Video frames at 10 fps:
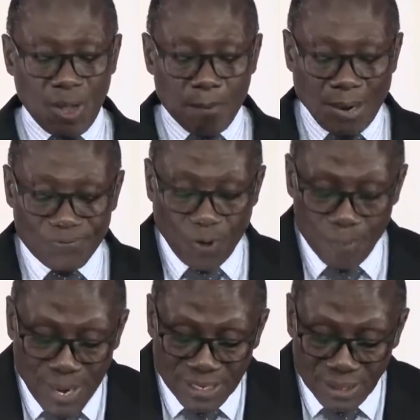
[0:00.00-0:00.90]
But for
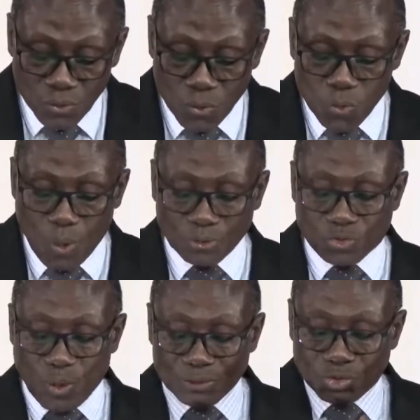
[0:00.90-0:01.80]
many who want
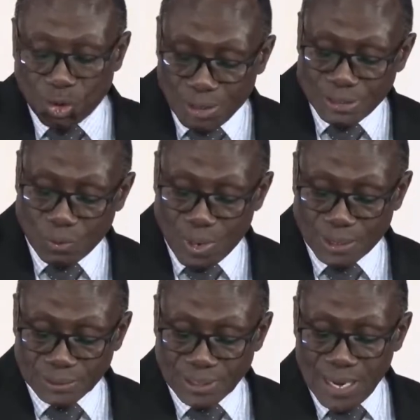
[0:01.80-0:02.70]
to enjoy the
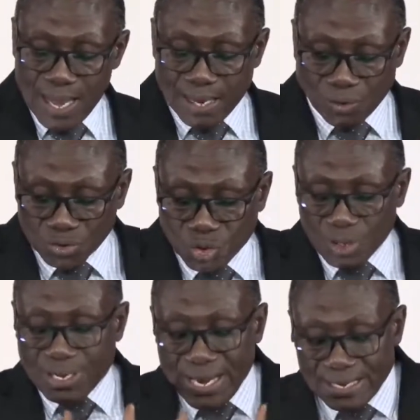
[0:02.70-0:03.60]
world and also
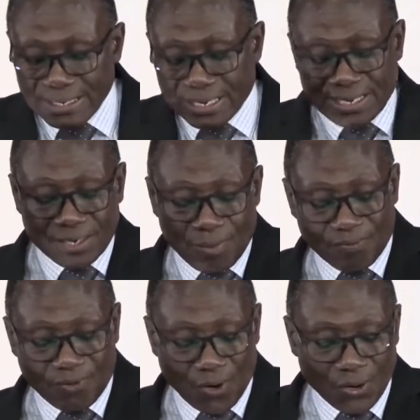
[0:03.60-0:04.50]
gain the kingdom
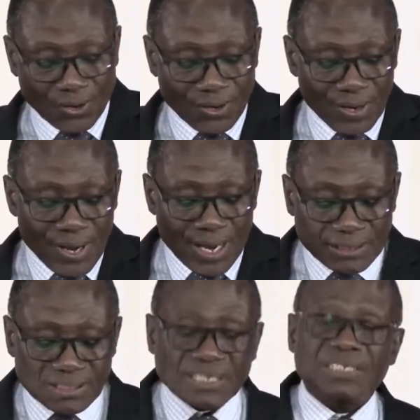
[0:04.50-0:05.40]
of God,
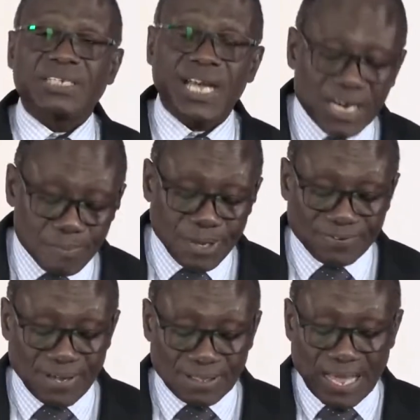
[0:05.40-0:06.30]
it is a scary
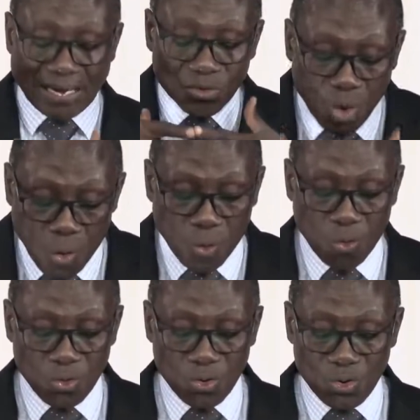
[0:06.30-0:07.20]
message that no,
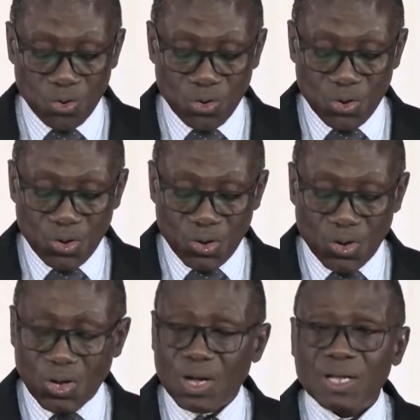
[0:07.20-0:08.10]

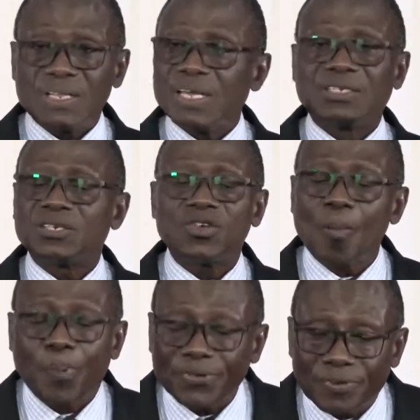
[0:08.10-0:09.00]
it is
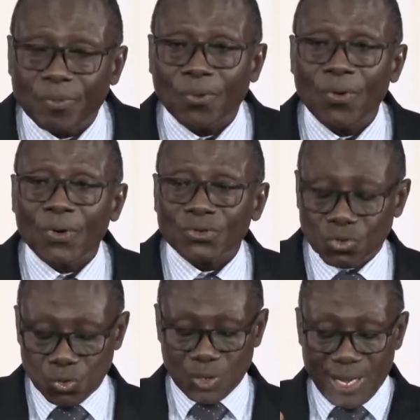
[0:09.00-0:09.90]
not possible
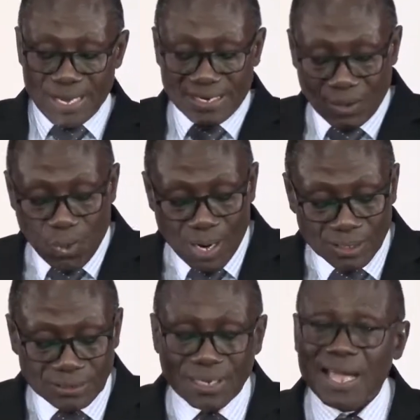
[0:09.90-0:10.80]
to gain the
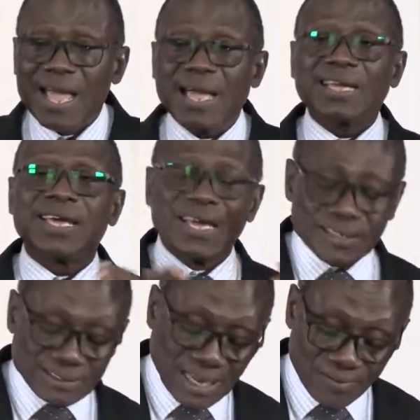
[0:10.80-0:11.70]
world and
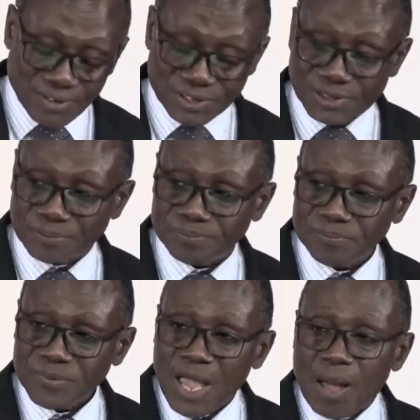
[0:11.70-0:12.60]
gain salvation.
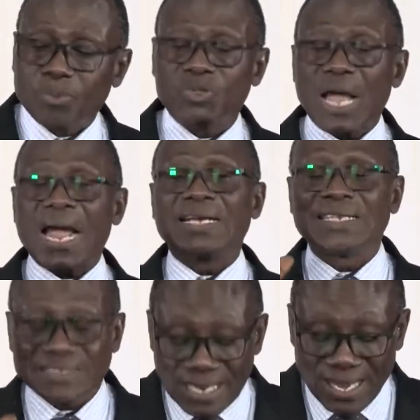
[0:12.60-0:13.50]
Abusi
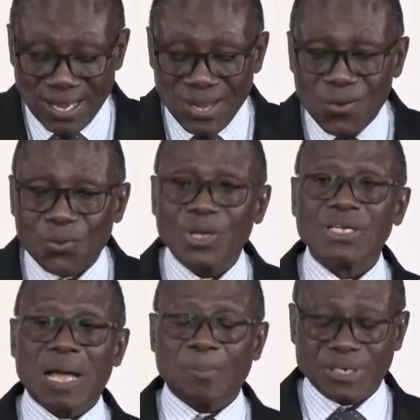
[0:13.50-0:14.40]
ada se we ye
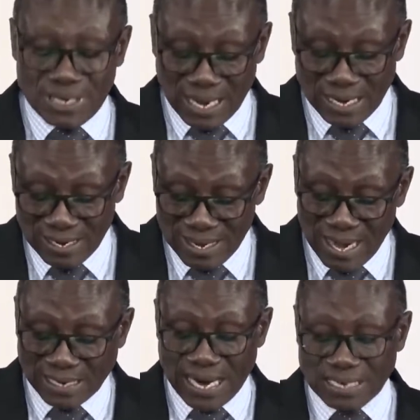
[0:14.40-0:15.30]
nyame dia
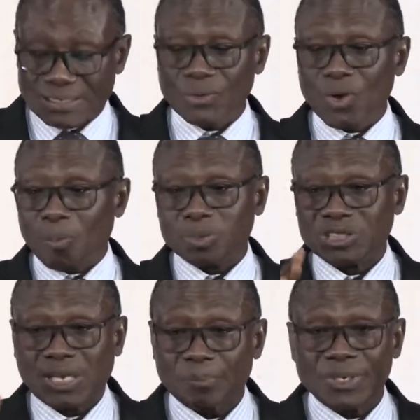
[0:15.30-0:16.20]
ana se we
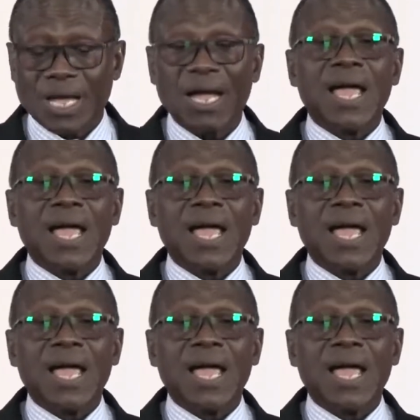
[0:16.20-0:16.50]
obunsam dia